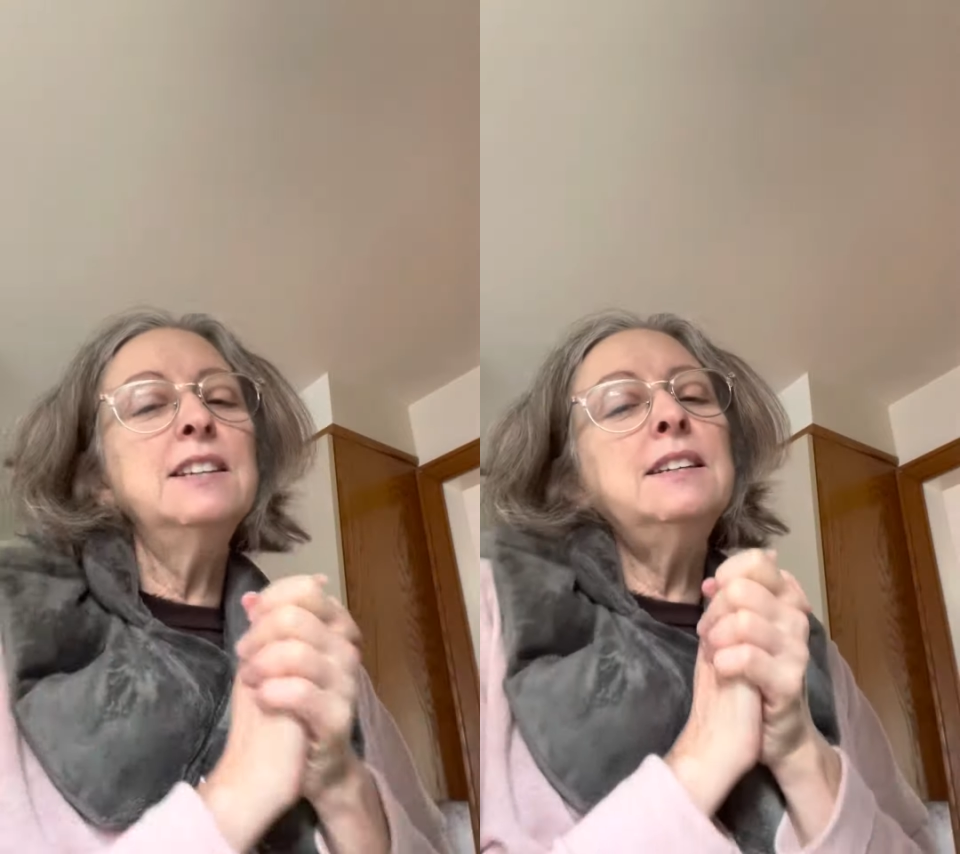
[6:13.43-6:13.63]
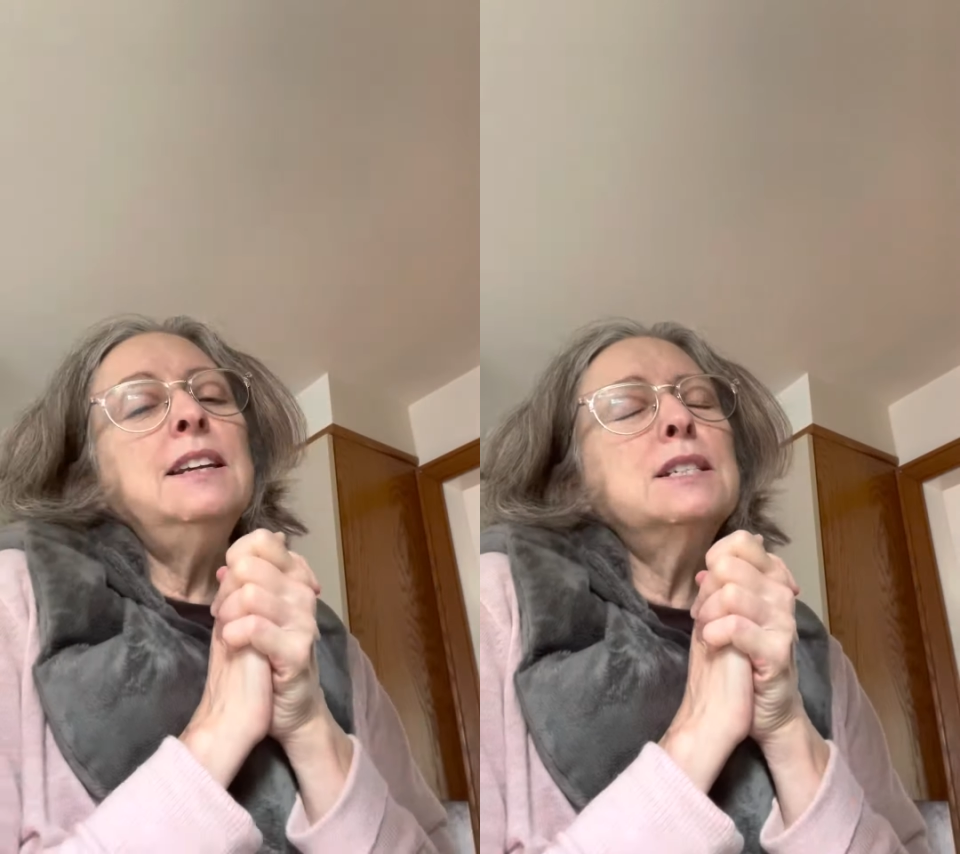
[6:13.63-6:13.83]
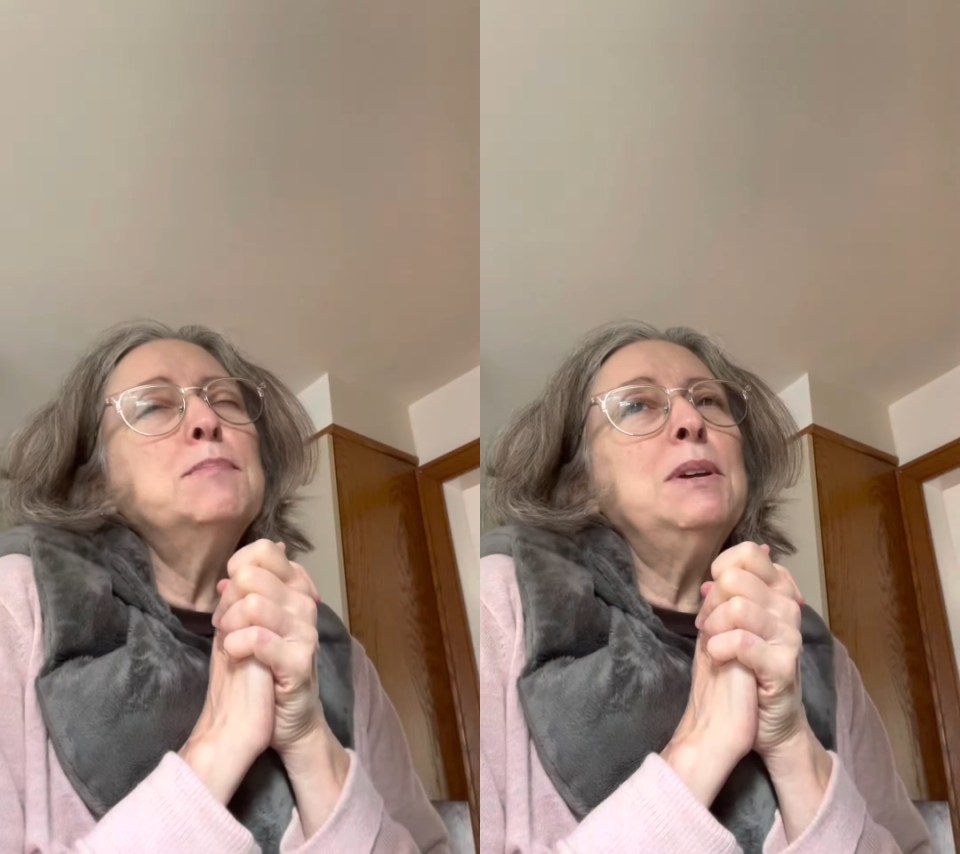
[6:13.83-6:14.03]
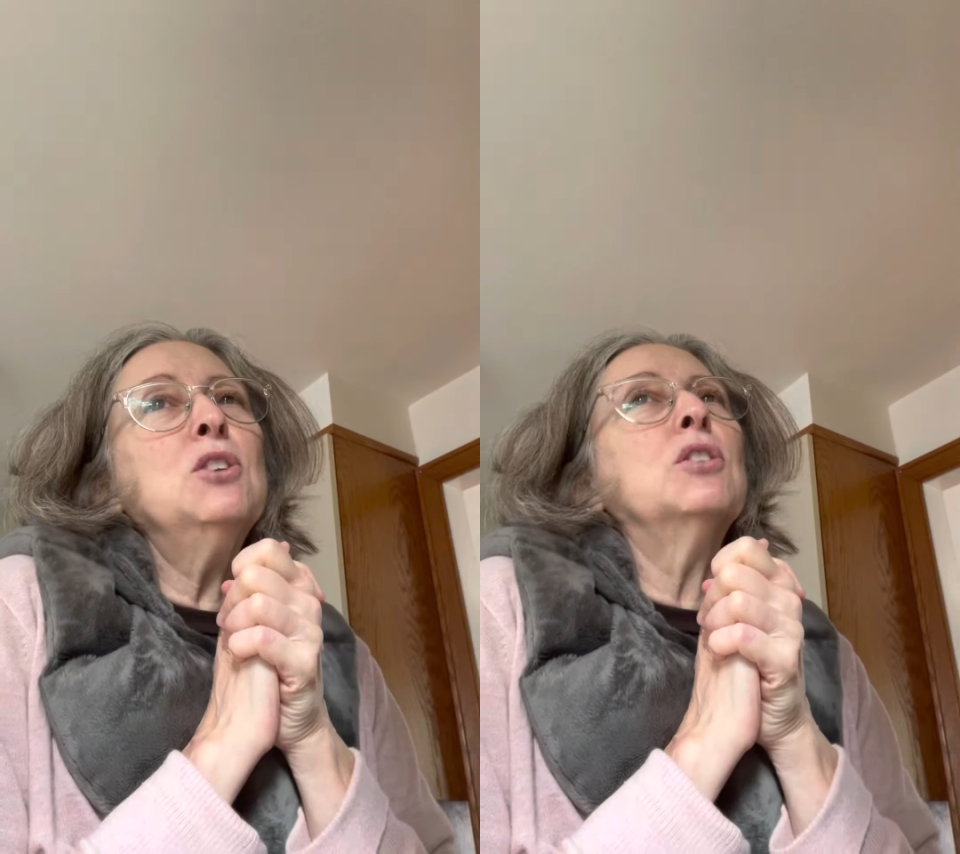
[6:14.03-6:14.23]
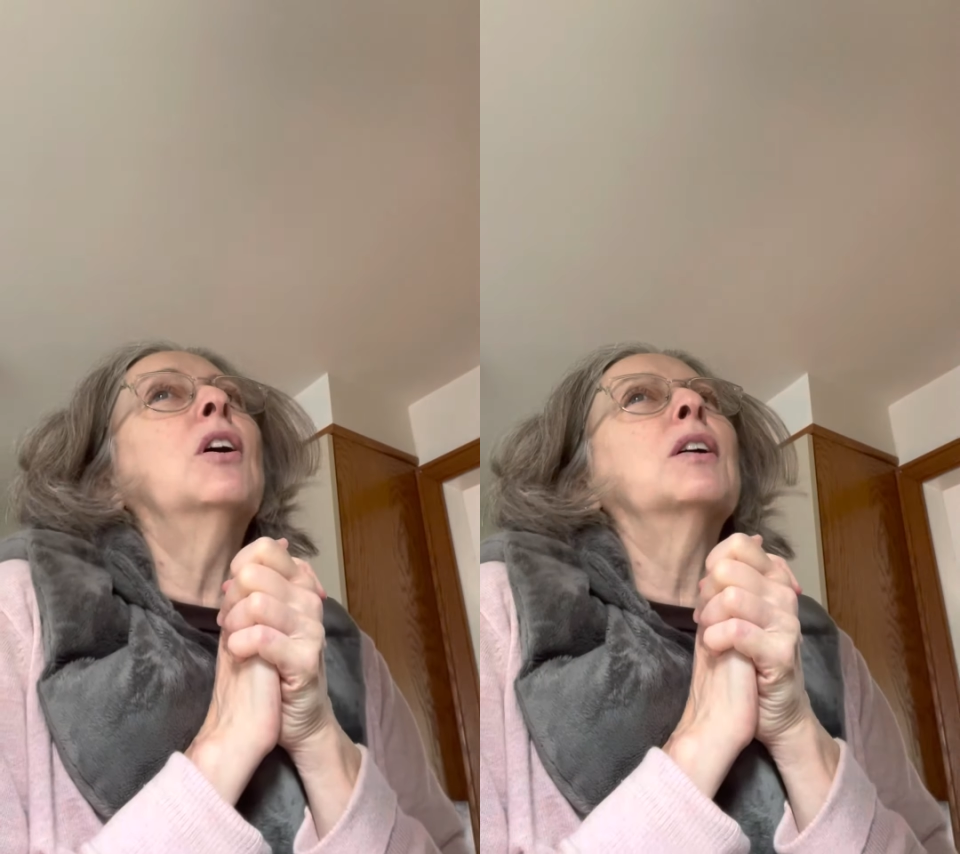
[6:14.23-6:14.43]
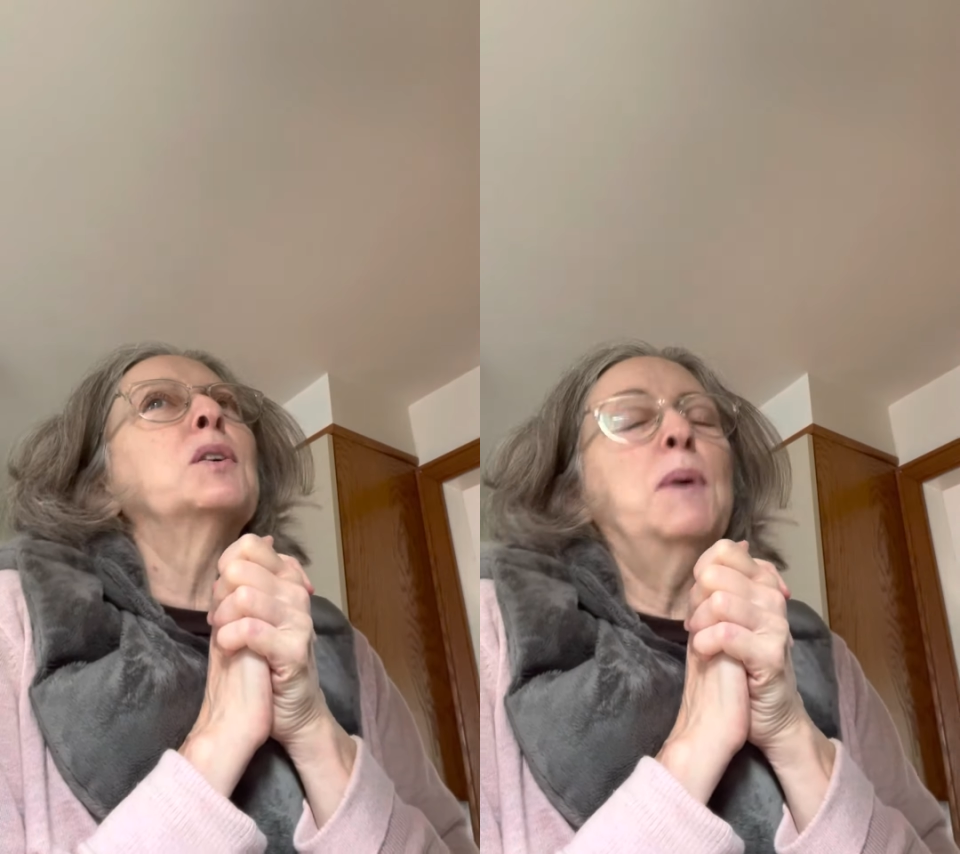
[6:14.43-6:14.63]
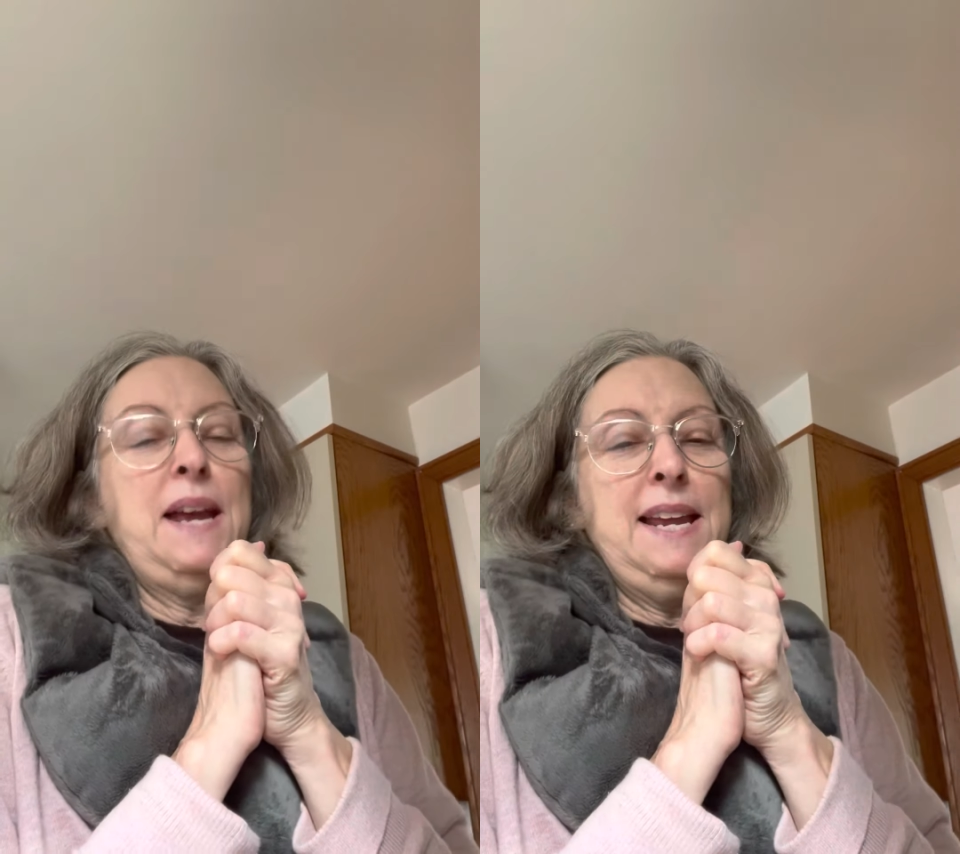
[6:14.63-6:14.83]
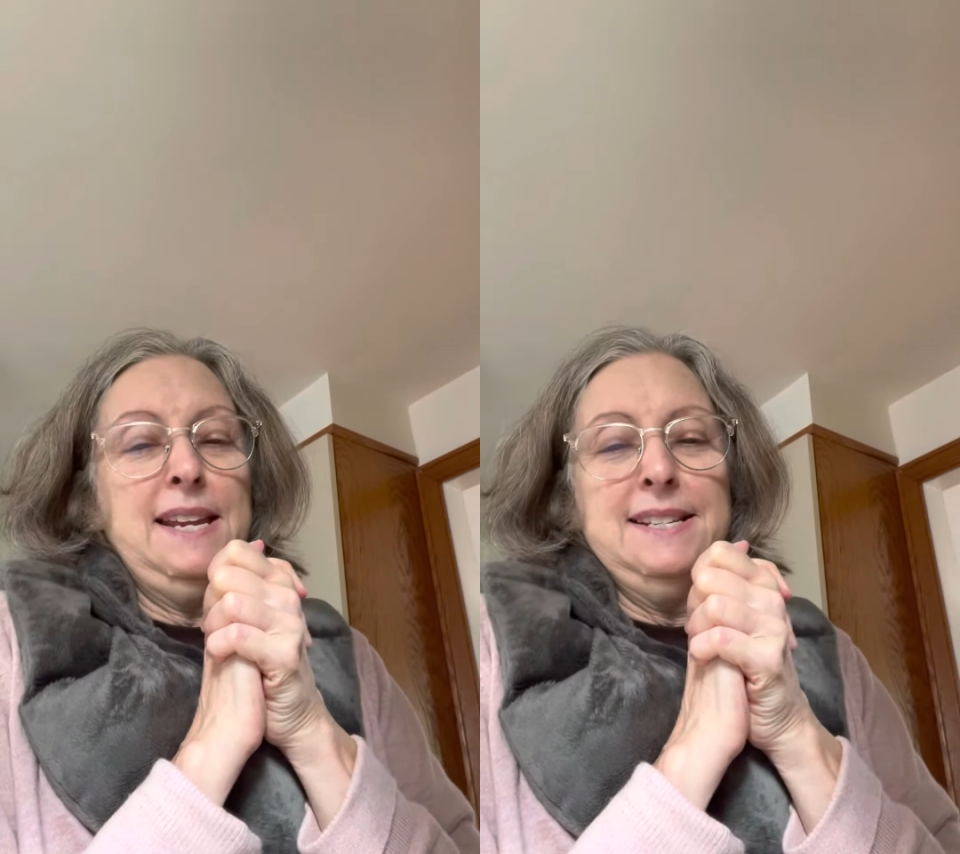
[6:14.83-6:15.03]
Teach me your dark
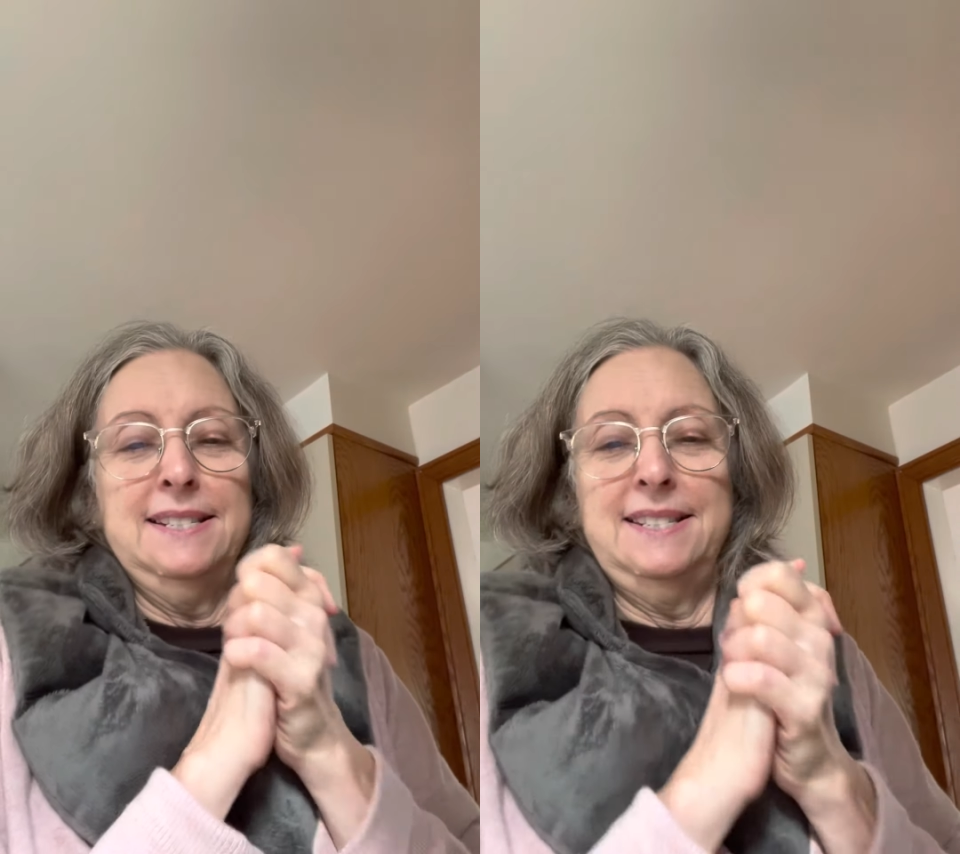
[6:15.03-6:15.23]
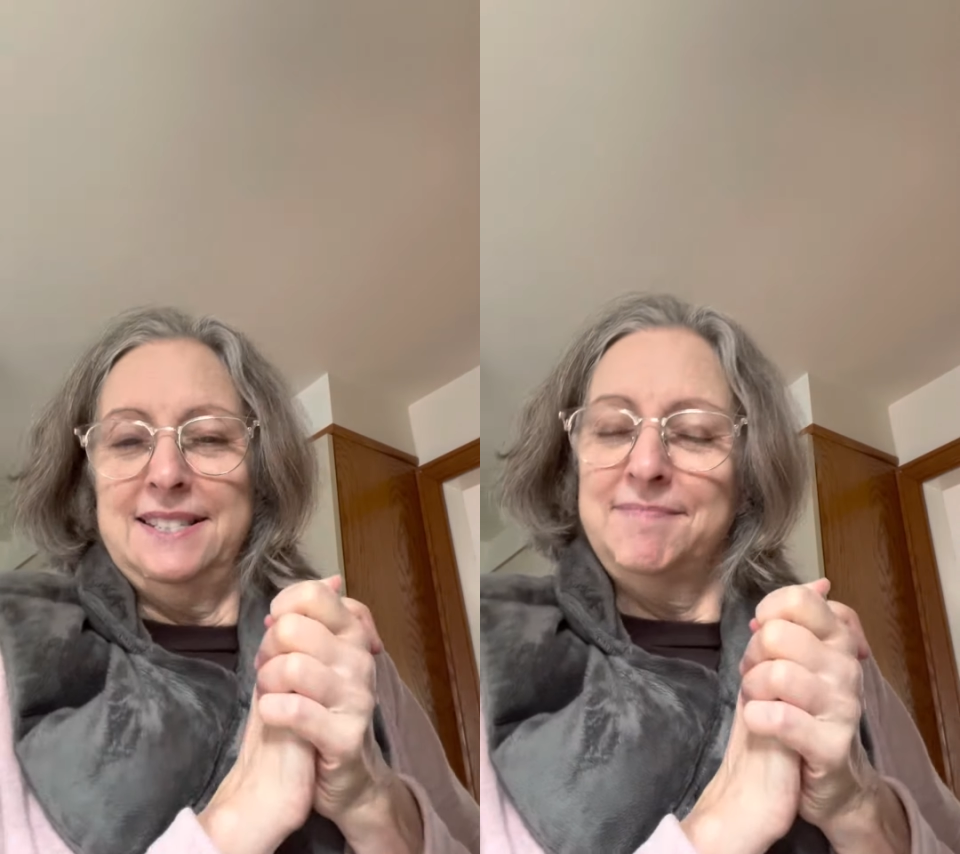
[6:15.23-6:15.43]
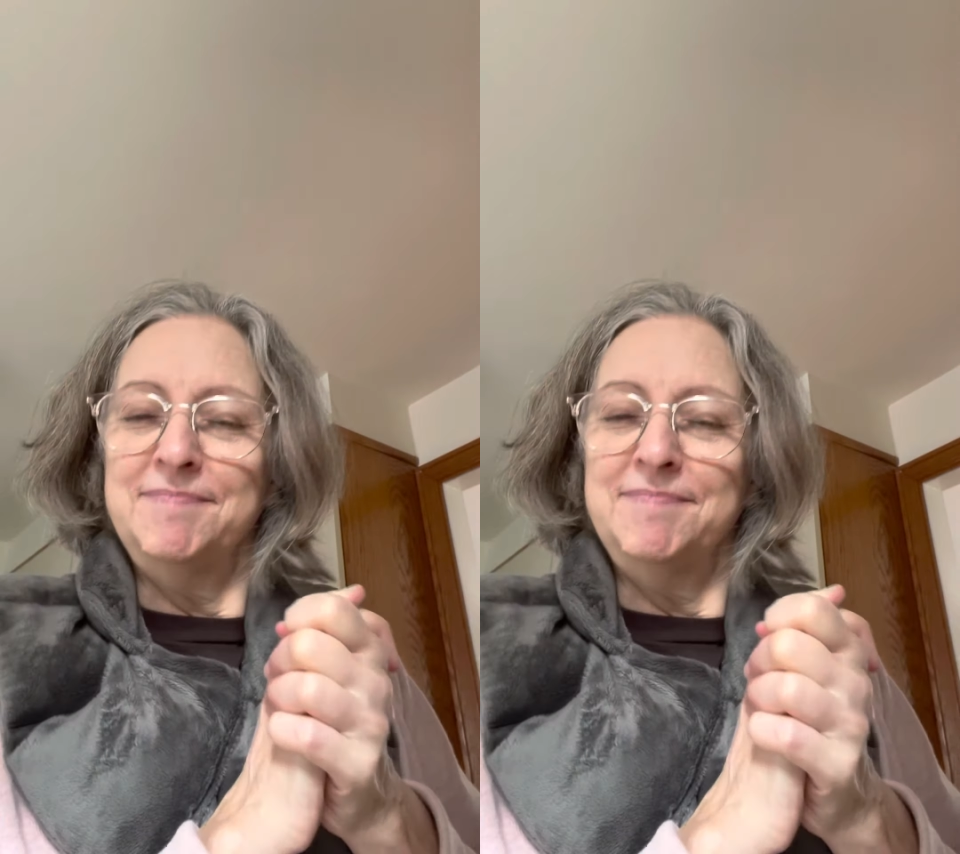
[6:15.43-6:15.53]
ways.